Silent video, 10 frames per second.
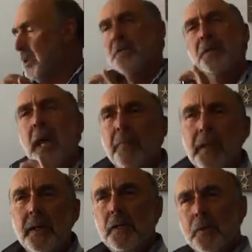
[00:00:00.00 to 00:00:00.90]
was just
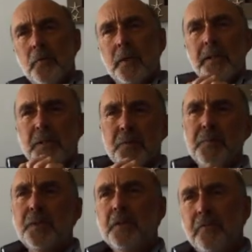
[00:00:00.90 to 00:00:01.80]
tapping into one
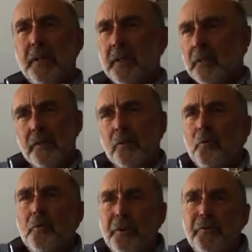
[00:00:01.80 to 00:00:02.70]
specific
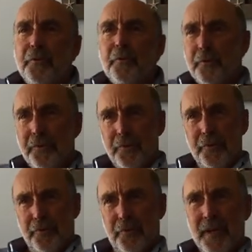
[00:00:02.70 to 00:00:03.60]
little resource
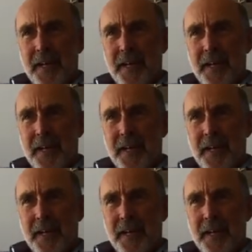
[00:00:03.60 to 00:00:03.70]
that she